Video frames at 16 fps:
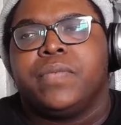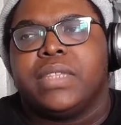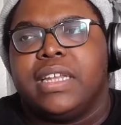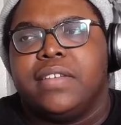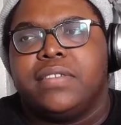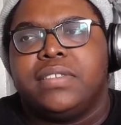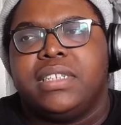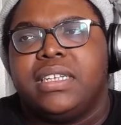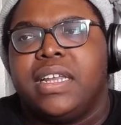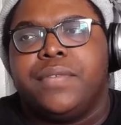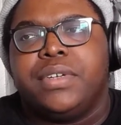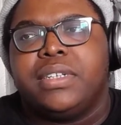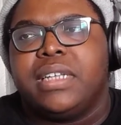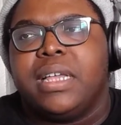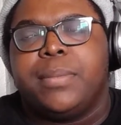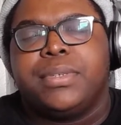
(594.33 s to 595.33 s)
And I've seen
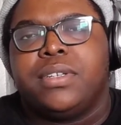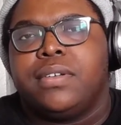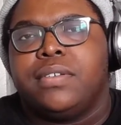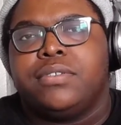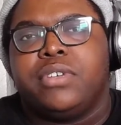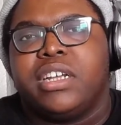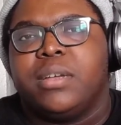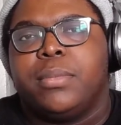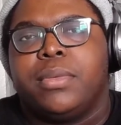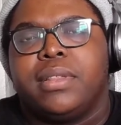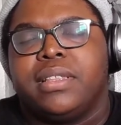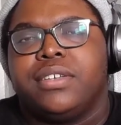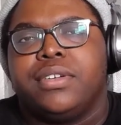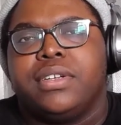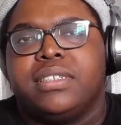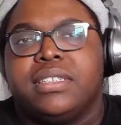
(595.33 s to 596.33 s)
every episode of Dragon Ball
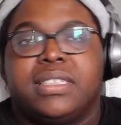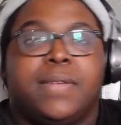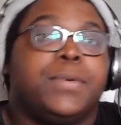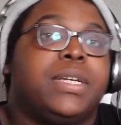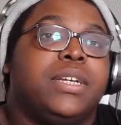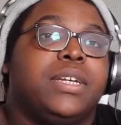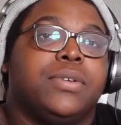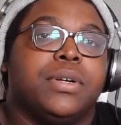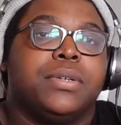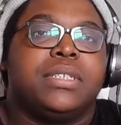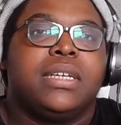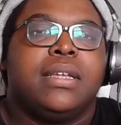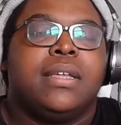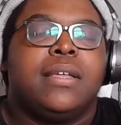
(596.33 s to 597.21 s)
that there is except for Heroes.